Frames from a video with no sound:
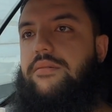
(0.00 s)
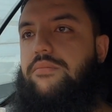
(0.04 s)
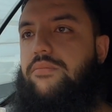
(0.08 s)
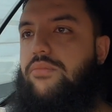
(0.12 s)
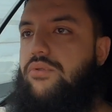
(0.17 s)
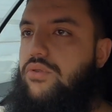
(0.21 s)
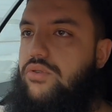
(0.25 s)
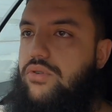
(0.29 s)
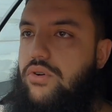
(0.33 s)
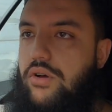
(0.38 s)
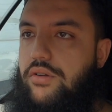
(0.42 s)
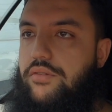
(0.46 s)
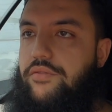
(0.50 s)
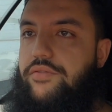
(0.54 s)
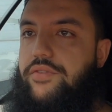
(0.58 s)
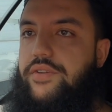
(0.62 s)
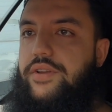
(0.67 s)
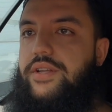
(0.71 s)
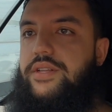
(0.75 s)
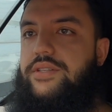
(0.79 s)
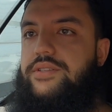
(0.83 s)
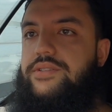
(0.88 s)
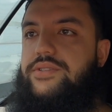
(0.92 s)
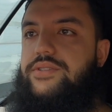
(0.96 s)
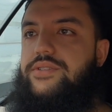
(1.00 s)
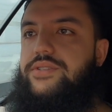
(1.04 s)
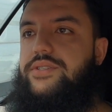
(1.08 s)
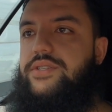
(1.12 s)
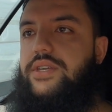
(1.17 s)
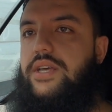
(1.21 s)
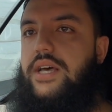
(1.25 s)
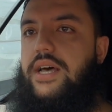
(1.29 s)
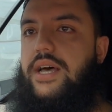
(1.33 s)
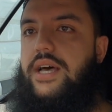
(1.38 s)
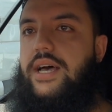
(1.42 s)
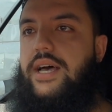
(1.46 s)
more
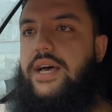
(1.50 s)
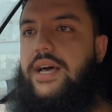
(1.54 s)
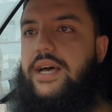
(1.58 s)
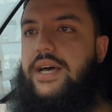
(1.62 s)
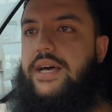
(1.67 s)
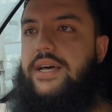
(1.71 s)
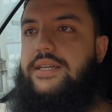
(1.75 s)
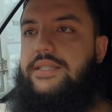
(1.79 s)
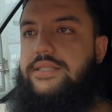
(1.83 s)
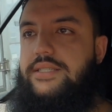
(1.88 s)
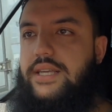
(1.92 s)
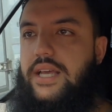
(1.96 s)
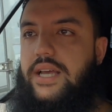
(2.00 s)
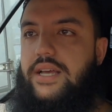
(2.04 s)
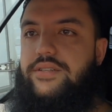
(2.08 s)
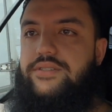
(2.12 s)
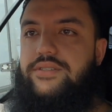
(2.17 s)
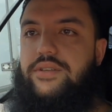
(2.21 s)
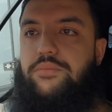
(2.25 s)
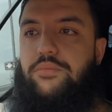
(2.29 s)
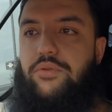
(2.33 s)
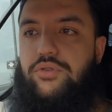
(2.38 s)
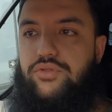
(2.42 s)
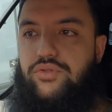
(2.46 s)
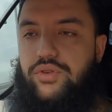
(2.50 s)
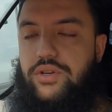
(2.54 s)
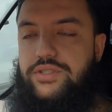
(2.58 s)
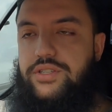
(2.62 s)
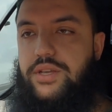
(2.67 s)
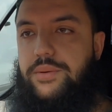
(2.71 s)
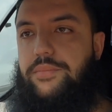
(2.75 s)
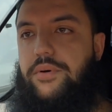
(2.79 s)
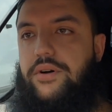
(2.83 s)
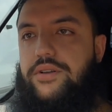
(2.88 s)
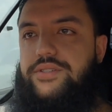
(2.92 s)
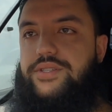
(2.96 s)
confidence, and yeah, some more
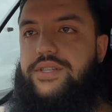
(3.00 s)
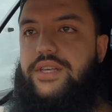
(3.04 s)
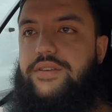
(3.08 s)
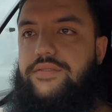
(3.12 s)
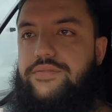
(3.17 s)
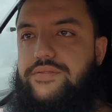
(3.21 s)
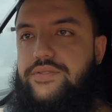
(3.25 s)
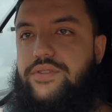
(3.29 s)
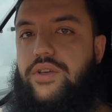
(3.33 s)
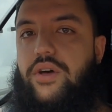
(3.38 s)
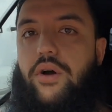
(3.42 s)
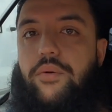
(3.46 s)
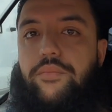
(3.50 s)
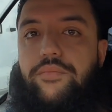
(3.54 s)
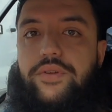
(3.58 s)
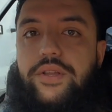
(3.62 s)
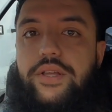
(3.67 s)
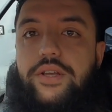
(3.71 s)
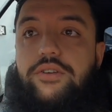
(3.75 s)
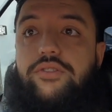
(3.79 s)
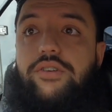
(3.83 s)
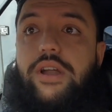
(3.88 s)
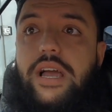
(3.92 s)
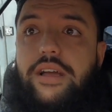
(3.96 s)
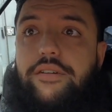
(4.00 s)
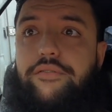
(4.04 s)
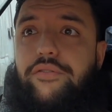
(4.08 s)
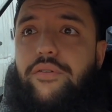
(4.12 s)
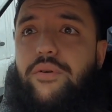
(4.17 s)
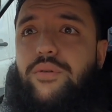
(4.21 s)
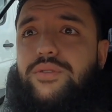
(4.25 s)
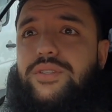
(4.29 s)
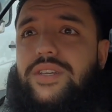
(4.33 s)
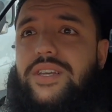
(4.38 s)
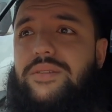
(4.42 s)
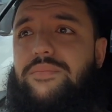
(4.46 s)
tricks up our sleeves to hopefully crack
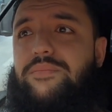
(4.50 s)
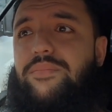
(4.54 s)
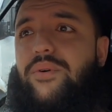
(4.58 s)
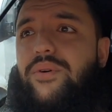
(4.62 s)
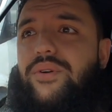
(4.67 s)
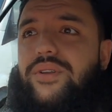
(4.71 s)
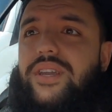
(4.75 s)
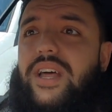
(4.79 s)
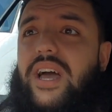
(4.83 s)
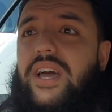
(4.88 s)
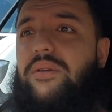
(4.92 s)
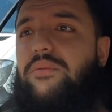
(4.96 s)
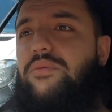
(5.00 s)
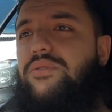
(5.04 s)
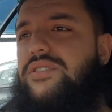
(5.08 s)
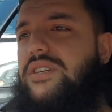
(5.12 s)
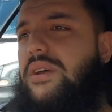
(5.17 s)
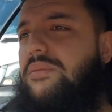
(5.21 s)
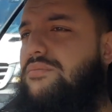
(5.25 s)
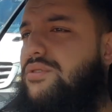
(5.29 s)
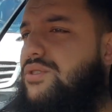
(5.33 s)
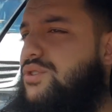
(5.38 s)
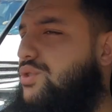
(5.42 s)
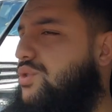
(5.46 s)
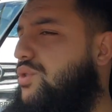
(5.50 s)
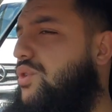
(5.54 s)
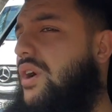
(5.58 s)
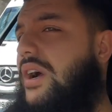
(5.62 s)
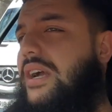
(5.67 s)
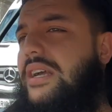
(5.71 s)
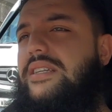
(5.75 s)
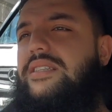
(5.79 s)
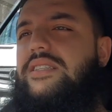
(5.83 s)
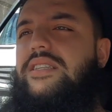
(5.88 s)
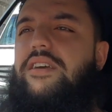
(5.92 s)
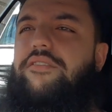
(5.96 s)
14.9, which I'm sure
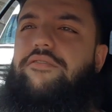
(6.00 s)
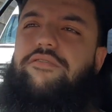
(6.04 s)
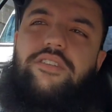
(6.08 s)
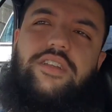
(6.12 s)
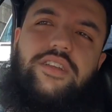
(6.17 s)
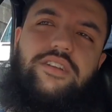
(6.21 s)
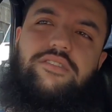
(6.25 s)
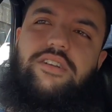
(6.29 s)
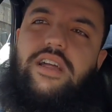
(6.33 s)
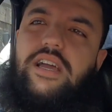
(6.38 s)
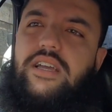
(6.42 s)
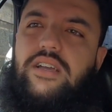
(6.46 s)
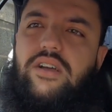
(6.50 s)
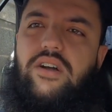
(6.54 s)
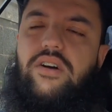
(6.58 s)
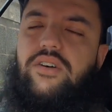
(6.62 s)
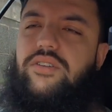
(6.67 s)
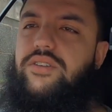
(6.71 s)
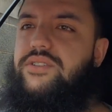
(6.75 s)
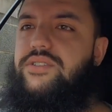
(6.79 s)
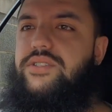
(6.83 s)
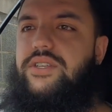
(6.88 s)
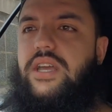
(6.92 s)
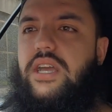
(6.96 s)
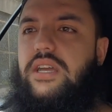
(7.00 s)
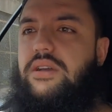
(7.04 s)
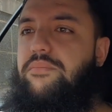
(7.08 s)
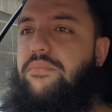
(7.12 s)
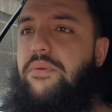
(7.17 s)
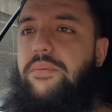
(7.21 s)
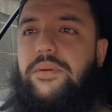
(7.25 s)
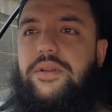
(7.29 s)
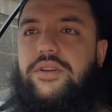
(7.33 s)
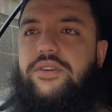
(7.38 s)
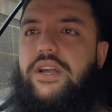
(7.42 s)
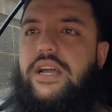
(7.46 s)
I can definitely crack. Honestly, I could
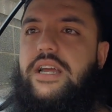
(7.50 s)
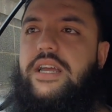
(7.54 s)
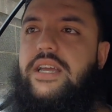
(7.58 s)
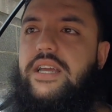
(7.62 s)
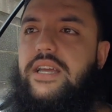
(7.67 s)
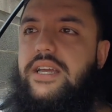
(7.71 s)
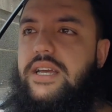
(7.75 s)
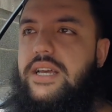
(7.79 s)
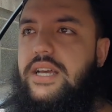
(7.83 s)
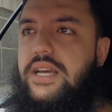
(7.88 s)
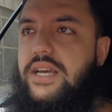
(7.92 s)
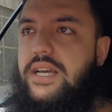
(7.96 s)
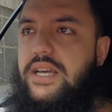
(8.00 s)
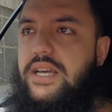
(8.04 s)
probably crack it